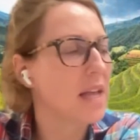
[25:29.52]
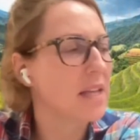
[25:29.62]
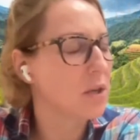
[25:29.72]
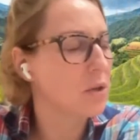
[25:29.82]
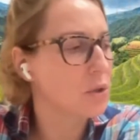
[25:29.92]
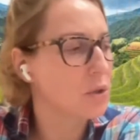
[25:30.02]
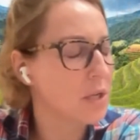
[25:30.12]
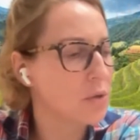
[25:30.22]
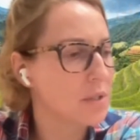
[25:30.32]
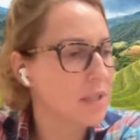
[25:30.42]
it's also
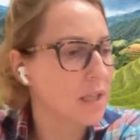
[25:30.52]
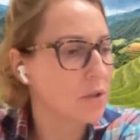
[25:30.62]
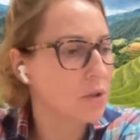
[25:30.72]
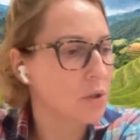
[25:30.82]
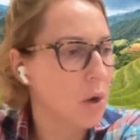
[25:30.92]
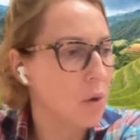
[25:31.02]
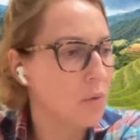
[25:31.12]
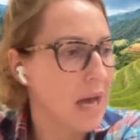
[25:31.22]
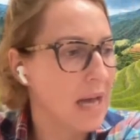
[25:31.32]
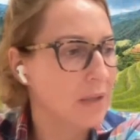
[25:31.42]
interesting to
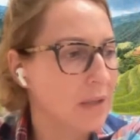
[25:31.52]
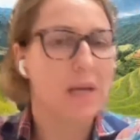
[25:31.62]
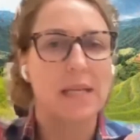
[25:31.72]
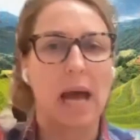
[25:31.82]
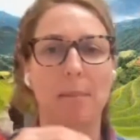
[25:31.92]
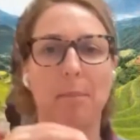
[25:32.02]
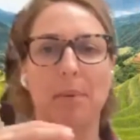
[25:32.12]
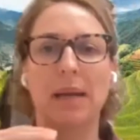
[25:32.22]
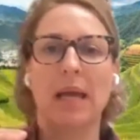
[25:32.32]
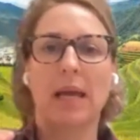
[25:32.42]
note that what is
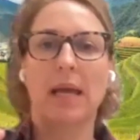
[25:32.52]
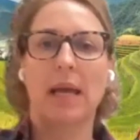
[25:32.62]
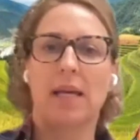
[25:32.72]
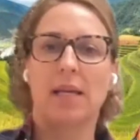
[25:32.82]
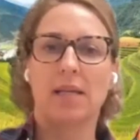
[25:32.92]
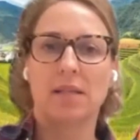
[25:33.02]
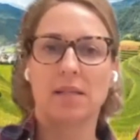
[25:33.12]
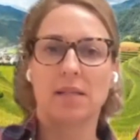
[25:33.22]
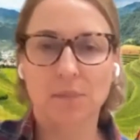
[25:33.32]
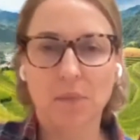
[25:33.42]
happening
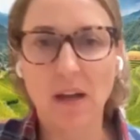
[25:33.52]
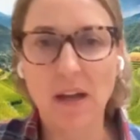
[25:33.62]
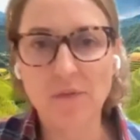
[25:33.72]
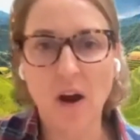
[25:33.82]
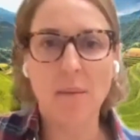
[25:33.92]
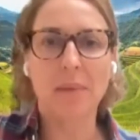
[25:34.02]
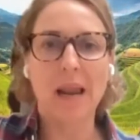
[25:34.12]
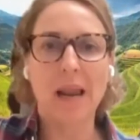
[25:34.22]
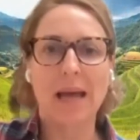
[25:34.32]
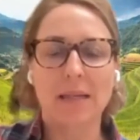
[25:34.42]
is
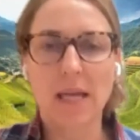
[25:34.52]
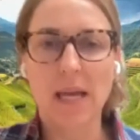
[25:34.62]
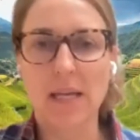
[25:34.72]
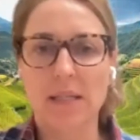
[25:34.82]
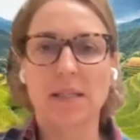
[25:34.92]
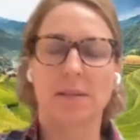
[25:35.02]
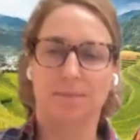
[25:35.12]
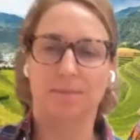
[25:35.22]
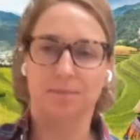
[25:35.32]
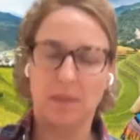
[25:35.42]
farmland
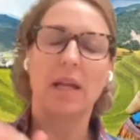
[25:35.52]
is